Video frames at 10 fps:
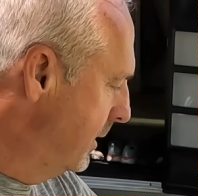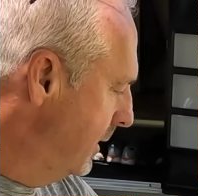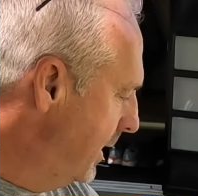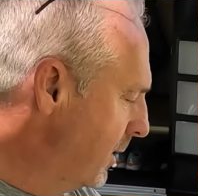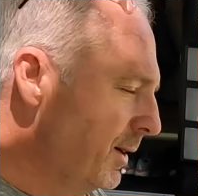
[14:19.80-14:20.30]

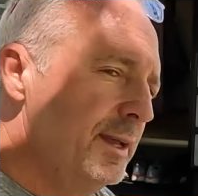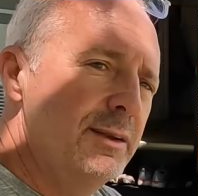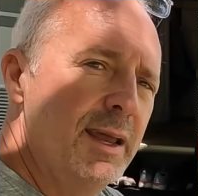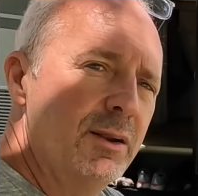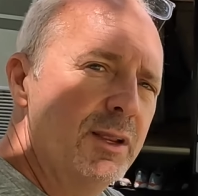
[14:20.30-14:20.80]
area
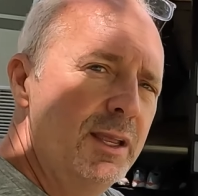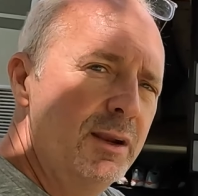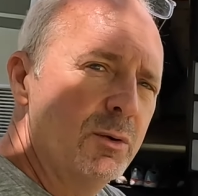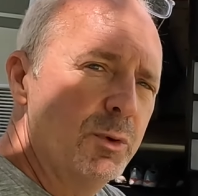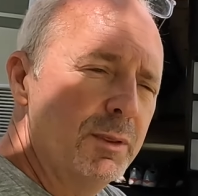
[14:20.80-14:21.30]
down
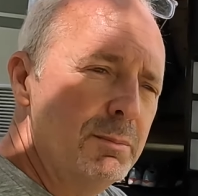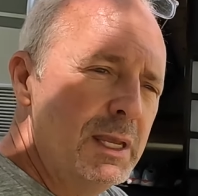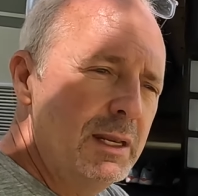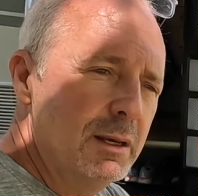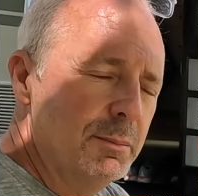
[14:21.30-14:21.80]
here where the
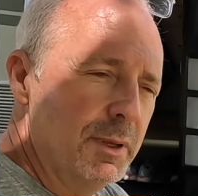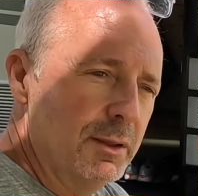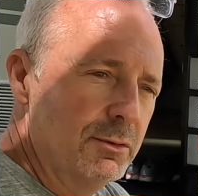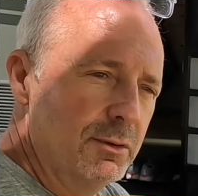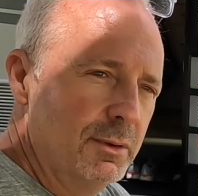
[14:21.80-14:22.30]
medium
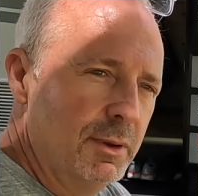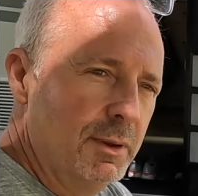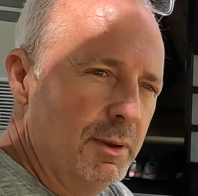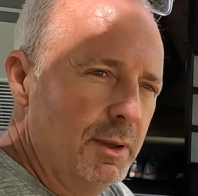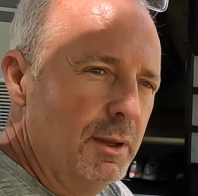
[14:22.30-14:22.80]
is.
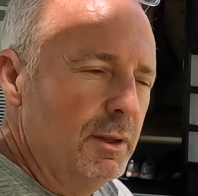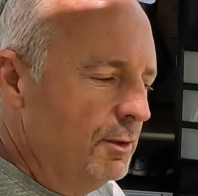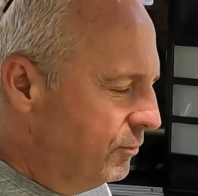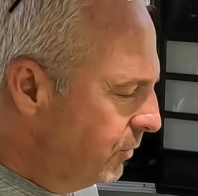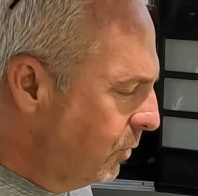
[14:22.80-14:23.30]

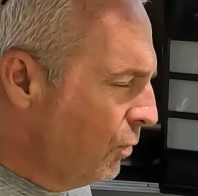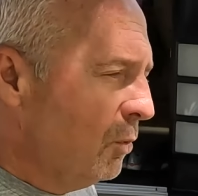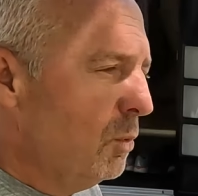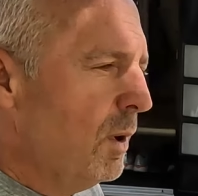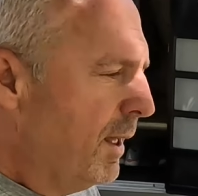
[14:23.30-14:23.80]

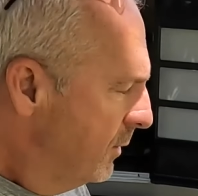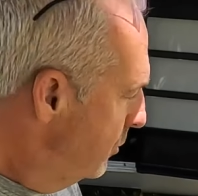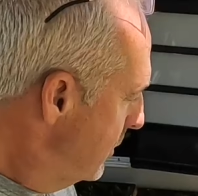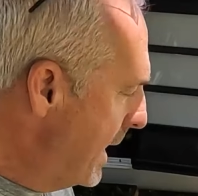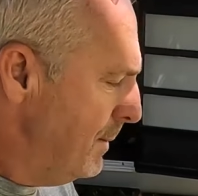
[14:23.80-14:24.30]
So
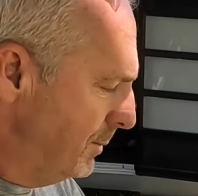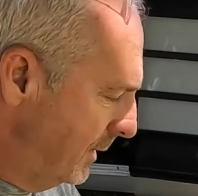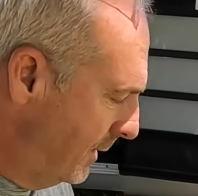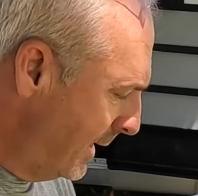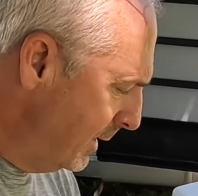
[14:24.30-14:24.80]
to
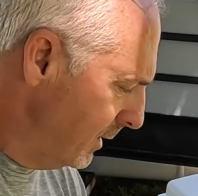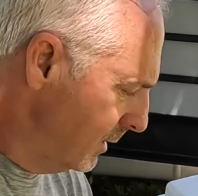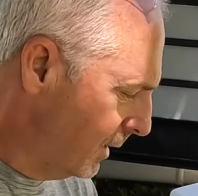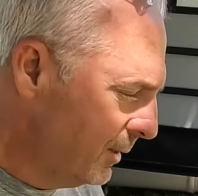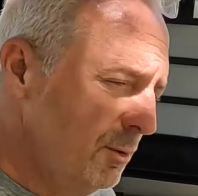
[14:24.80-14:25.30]
empty that,
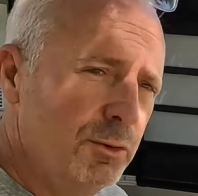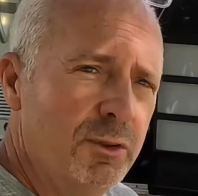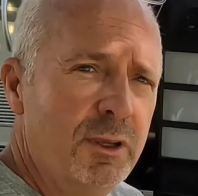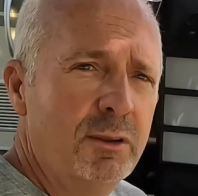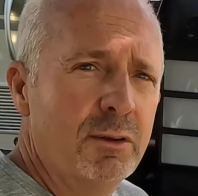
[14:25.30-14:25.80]
I use
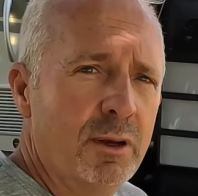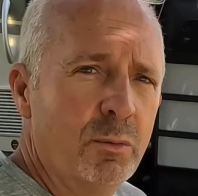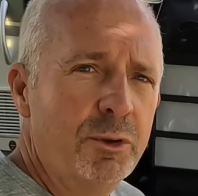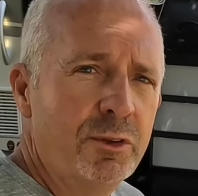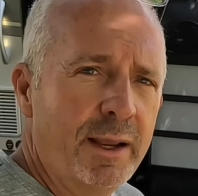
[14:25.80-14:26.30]
these
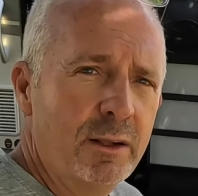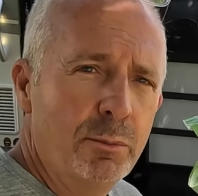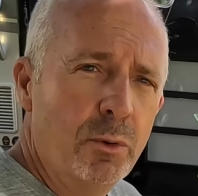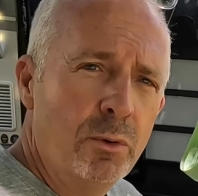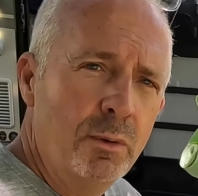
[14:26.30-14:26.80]

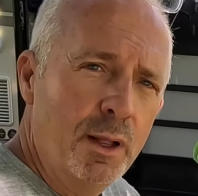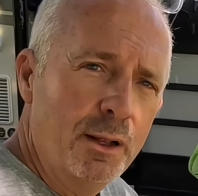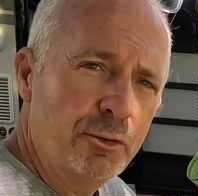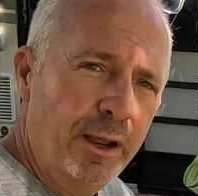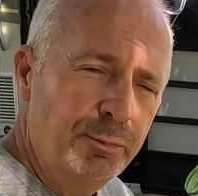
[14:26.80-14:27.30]
recyclable
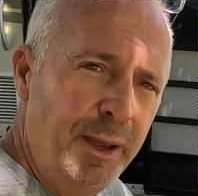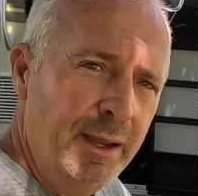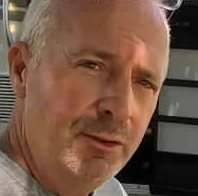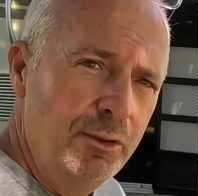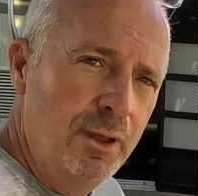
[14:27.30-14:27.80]
trash
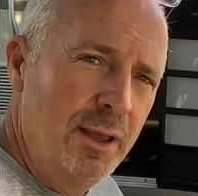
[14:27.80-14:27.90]
bags,